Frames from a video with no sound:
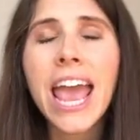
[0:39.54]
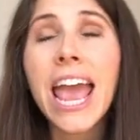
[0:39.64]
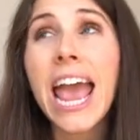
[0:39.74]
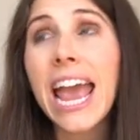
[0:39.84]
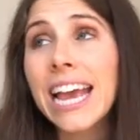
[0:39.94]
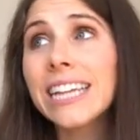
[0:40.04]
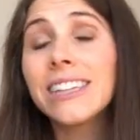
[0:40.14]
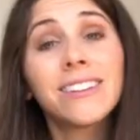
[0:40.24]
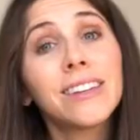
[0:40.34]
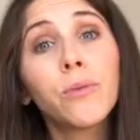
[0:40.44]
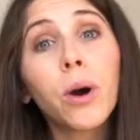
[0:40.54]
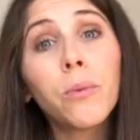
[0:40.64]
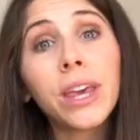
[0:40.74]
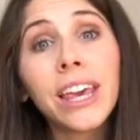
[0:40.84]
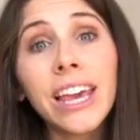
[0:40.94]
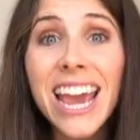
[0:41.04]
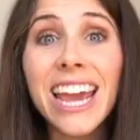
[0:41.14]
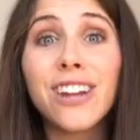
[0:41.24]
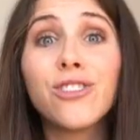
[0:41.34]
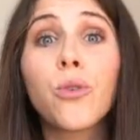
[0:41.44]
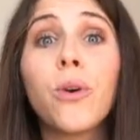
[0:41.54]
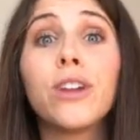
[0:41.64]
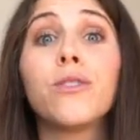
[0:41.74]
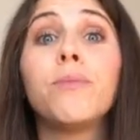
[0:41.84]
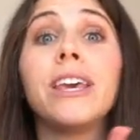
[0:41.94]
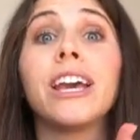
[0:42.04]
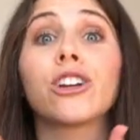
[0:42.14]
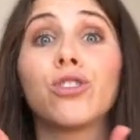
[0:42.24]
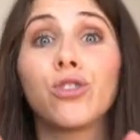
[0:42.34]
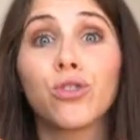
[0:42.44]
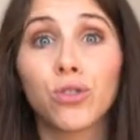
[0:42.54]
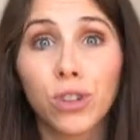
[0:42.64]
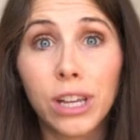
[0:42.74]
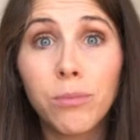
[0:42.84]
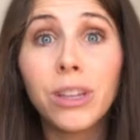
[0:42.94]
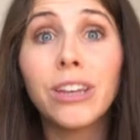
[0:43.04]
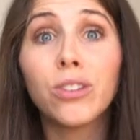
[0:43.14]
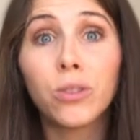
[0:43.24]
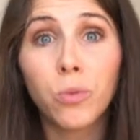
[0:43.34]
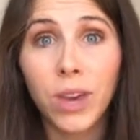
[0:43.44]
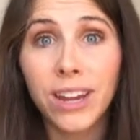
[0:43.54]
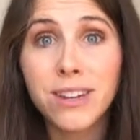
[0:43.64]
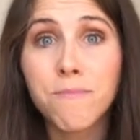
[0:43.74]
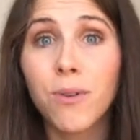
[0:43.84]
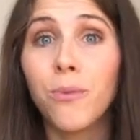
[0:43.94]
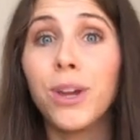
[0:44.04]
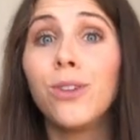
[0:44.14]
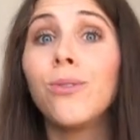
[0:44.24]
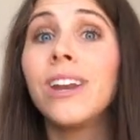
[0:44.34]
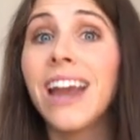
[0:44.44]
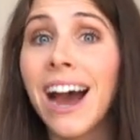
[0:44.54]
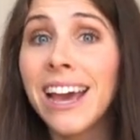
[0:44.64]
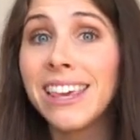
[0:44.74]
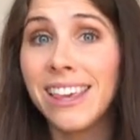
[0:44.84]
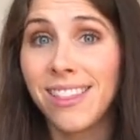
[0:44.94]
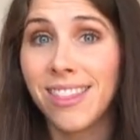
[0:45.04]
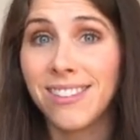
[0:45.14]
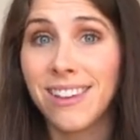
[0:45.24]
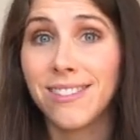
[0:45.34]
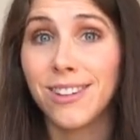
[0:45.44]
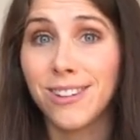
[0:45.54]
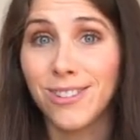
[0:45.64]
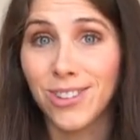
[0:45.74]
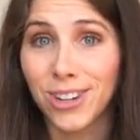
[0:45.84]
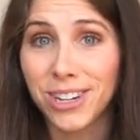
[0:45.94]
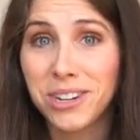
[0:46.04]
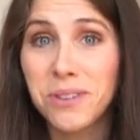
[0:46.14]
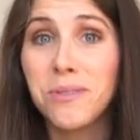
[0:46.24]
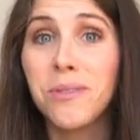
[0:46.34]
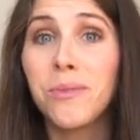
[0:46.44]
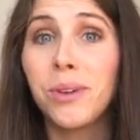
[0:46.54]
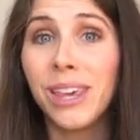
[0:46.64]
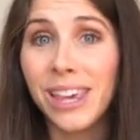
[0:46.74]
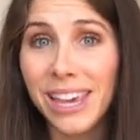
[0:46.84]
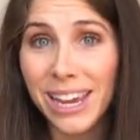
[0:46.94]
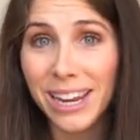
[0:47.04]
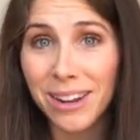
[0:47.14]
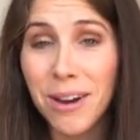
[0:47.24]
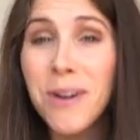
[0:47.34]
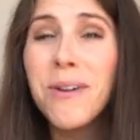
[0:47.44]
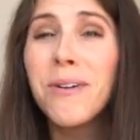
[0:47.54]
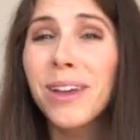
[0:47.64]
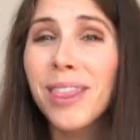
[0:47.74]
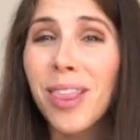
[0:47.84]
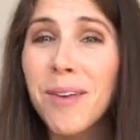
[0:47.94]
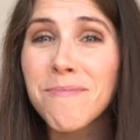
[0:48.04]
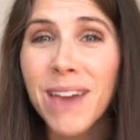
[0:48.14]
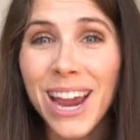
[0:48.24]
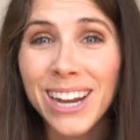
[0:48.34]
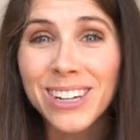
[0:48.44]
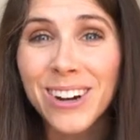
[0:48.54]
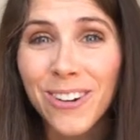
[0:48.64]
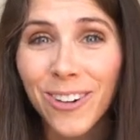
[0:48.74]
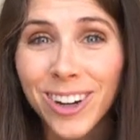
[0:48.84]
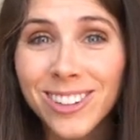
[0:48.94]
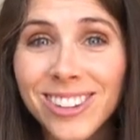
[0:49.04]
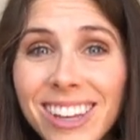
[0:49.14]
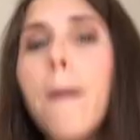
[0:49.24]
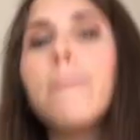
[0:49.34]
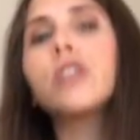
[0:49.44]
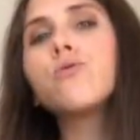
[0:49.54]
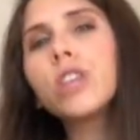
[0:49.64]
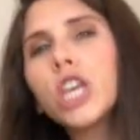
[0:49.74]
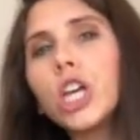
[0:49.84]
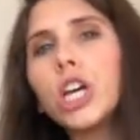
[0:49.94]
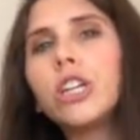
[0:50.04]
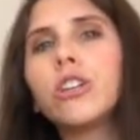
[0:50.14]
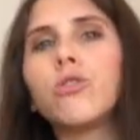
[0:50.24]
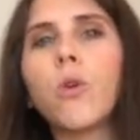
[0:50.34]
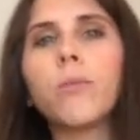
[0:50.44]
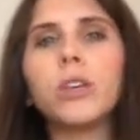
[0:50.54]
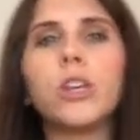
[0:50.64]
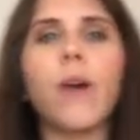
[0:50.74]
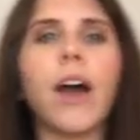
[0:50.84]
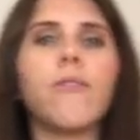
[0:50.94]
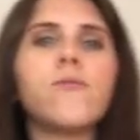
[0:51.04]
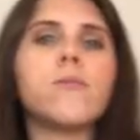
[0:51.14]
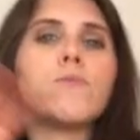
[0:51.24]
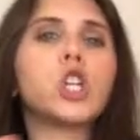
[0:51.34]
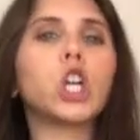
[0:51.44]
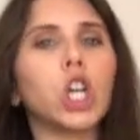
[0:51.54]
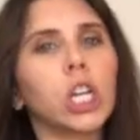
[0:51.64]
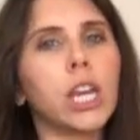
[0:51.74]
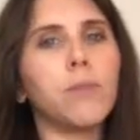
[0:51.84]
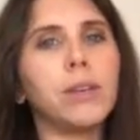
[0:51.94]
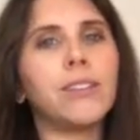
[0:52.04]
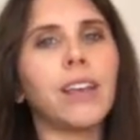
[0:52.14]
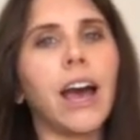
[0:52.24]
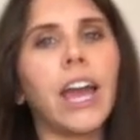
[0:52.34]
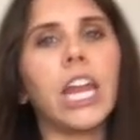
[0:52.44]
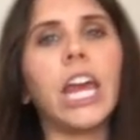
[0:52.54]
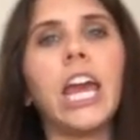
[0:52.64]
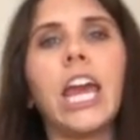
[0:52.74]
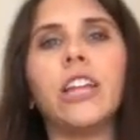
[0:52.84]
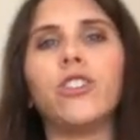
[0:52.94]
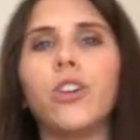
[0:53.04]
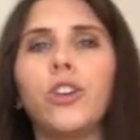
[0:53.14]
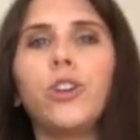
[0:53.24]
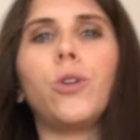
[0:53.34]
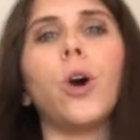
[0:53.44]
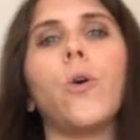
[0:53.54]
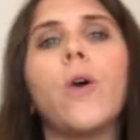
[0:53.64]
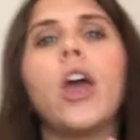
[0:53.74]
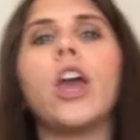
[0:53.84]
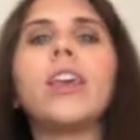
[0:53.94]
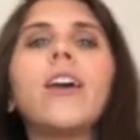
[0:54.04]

and see what we eat. It is going to be extremely sweet, but we do not eat this as a dessert. We eat it with the main course. But it's really good because normally you have some turkey beside it, and so you know, you have